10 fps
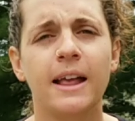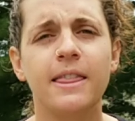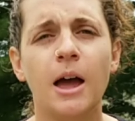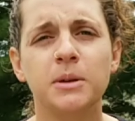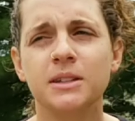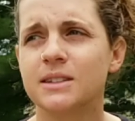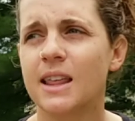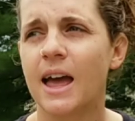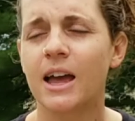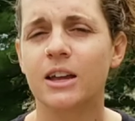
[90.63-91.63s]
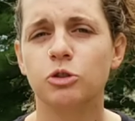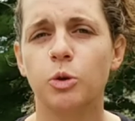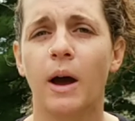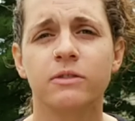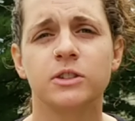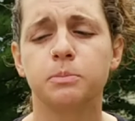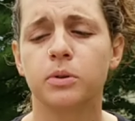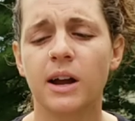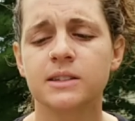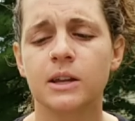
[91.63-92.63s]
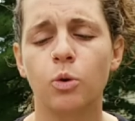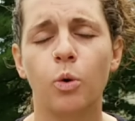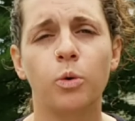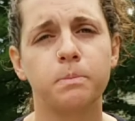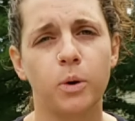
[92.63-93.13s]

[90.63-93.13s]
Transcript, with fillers: And that means that you have to press and hold